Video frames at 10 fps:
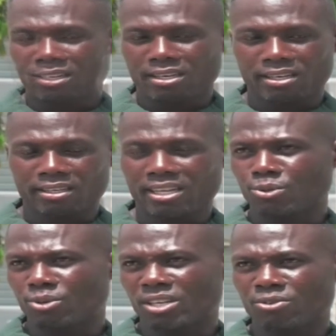
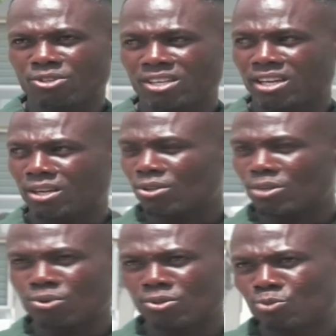Either they will give you a check
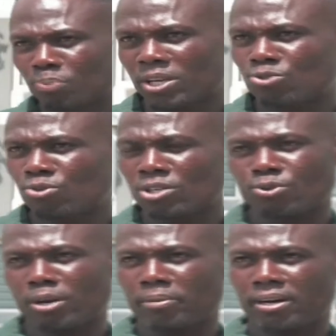or they will pay
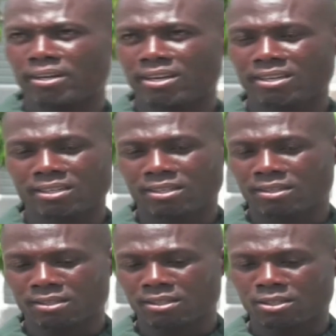straight to your bank,
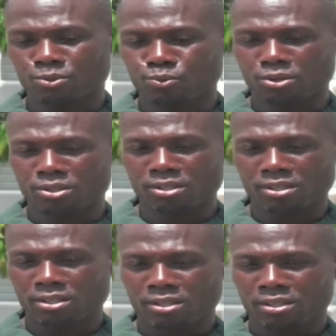and this is what
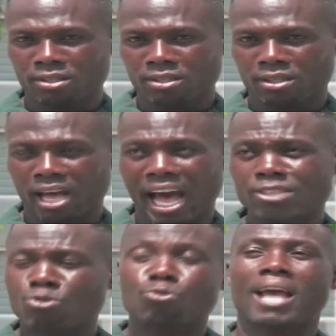
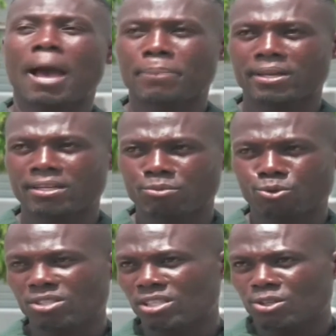has to be happening,
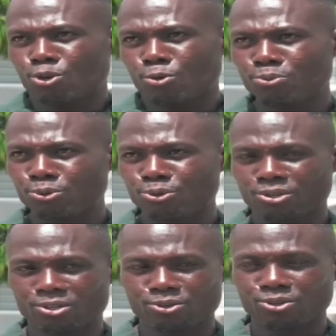because in Europe
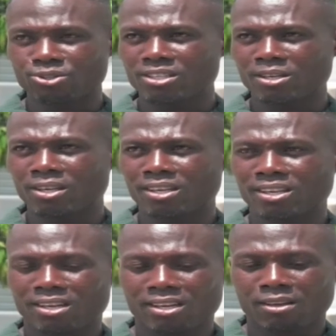you don't see
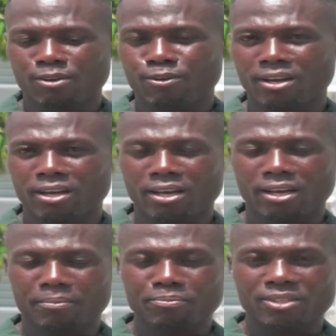
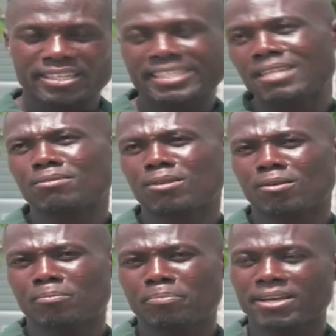the teams
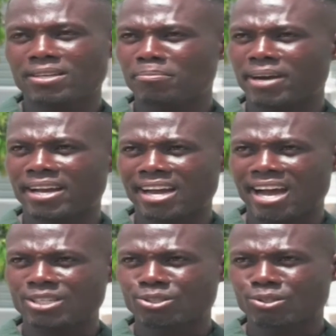paying by
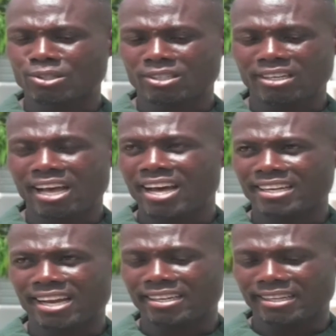cash in
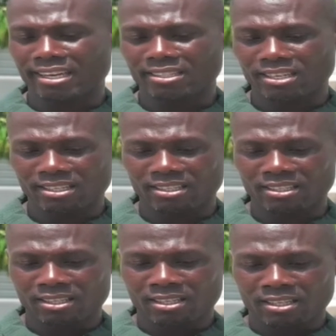hand like that,
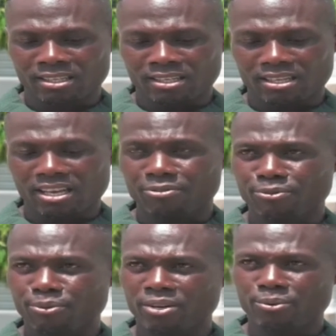and they
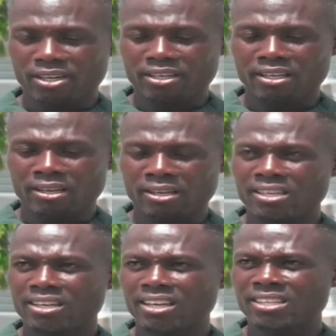have really
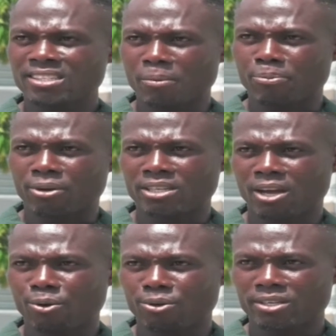eased the
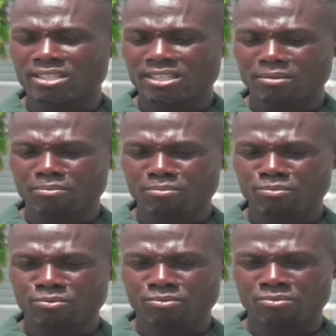pressure on the team,